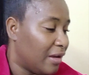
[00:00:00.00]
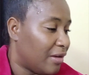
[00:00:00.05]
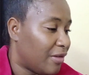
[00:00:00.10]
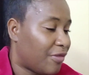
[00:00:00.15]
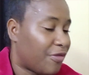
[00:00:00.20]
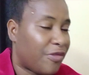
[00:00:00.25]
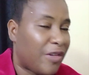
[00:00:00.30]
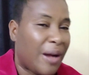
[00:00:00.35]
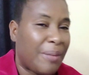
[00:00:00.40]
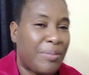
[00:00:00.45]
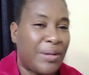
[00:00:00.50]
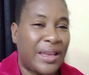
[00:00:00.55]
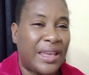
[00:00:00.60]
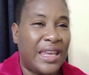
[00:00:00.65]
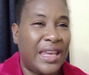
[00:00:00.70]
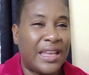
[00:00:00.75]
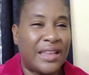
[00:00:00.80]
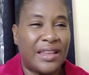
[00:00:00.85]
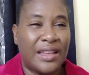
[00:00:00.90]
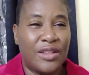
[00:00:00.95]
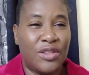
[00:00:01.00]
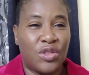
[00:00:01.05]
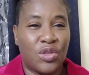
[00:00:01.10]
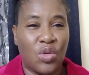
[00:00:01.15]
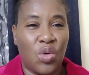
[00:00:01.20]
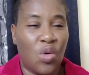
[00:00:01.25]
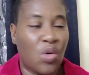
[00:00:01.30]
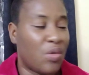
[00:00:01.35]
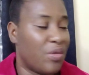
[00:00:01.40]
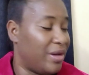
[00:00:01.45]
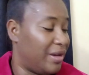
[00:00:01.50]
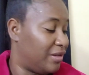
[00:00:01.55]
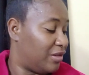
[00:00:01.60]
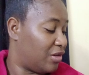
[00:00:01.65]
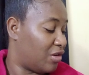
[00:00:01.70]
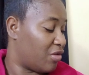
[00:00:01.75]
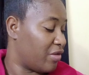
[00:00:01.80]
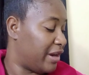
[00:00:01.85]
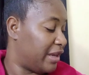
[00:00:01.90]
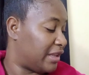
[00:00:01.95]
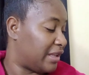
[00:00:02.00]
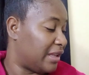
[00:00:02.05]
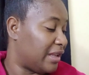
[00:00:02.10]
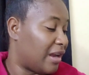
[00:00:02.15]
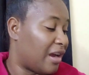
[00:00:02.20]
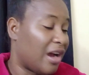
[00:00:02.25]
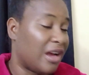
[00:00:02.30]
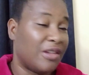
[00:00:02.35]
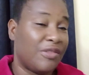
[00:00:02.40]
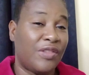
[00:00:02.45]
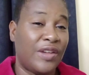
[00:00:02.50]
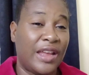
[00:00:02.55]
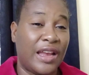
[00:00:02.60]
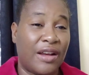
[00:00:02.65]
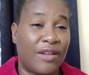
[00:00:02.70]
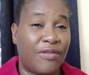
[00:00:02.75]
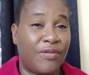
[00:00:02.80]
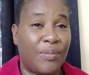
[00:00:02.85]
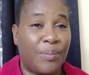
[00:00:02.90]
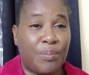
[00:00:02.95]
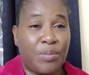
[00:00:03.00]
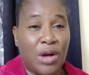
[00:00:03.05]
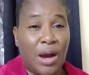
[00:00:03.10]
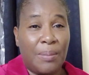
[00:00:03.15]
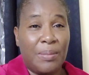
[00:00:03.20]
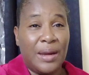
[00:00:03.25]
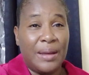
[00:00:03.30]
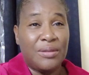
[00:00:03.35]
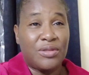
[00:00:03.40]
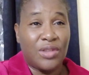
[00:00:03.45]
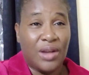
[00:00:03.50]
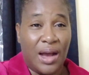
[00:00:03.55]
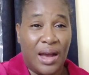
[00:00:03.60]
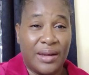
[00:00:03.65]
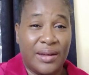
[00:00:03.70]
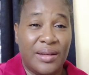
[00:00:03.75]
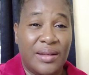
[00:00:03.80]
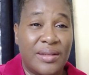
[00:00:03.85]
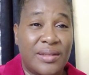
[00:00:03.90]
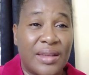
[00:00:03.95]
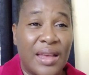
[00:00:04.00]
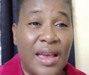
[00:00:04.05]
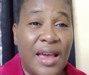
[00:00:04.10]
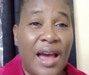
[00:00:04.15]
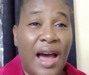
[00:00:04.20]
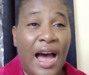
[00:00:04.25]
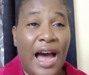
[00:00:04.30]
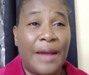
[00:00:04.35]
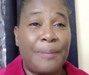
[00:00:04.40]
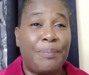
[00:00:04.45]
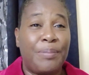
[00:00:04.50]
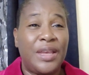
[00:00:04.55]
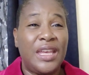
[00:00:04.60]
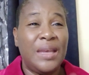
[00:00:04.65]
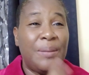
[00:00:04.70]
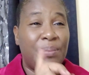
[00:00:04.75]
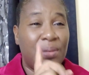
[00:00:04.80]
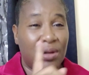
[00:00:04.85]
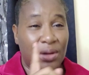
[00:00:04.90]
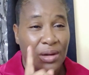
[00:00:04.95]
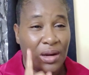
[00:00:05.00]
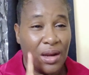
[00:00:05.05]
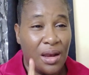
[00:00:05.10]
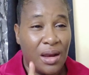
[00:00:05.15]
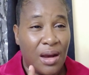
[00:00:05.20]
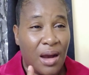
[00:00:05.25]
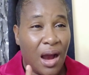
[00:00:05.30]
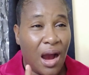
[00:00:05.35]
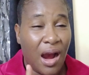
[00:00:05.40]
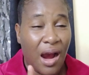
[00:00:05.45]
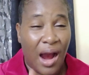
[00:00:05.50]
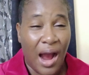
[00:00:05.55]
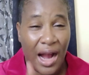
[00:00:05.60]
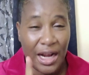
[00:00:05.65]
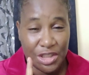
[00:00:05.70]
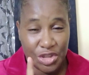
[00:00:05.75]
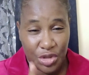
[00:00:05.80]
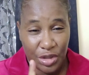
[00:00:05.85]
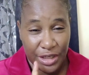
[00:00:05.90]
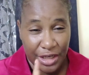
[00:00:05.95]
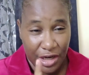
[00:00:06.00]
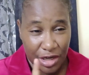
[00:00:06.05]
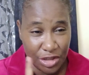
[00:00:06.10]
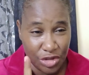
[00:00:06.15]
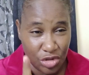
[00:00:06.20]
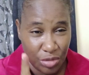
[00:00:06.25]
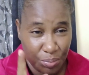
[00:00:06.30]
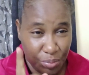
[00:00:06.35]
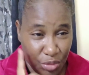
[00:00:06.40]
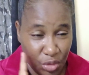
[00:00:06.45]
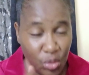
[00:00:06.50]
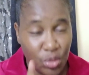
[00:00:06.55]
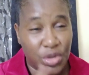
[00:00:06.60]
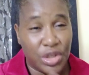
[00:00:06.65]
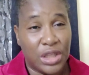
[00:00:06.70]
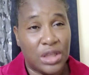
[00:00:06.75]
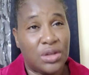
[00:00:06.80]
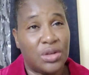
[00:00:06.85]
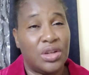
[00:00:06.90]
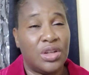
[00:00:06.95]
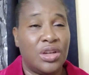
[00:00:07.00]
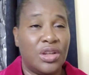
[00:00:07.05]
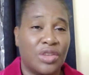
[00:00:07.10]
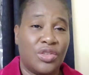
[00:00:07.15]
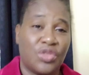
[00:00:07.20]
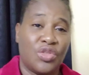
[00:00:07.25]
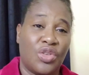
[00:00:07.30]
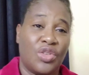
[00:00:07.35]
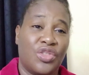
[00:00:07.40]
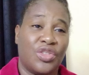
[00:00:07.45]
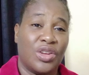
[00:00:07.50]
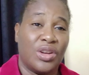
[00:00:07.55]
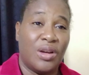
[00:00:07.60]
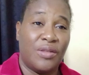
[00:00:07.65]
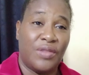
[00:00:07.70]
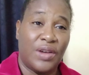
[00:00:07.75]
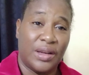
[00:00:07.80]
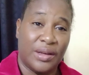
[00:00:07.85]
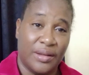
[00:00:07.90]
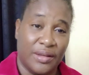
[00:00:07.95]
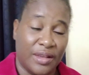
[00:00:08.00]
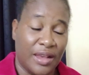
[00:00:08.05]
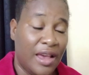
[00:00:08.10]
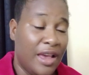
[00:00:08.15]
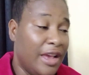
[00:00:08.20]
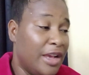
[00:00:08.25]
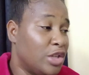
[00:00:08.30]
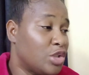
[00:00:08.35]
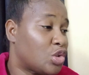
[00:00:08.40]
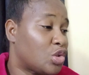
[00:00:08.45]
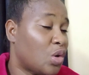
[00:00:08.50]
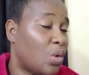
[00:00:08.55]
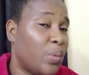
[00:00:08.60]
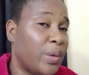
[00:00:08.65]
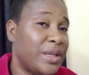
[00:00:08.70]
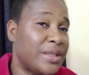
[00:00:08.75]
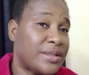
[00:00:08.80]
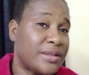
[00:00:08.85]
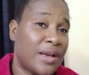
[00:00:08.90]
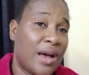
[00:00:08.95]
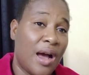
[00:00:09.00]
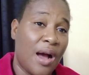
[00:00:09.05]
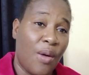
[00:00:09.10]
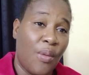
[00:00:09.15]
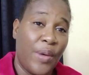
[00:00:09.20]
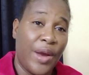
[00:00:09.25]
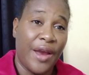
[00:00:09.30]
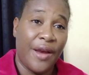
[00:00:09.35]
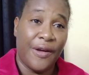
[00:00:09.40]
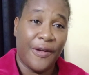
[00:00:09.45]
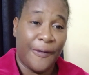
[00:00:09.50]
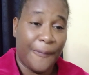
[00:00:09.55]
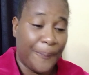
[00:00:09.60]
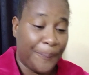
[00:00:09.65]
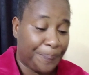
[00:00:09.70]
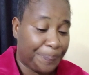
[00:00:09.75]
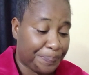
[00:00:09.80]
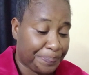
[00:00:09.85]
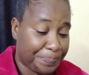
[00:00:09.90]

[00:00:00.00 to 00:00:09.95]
fabricating stories, creating conflict, problems for others, and people are actually contributing to the destruction of others. So we saw where,